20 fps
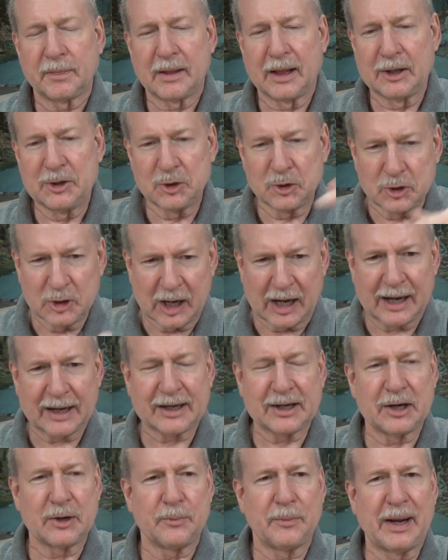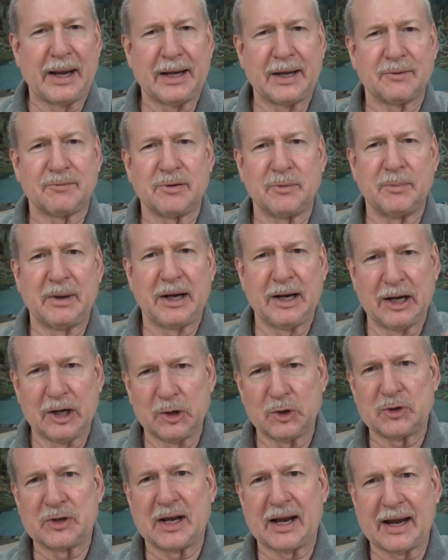And you're not going to make it from
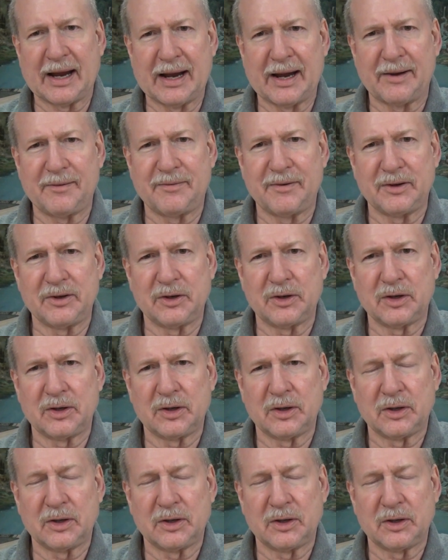here to heaven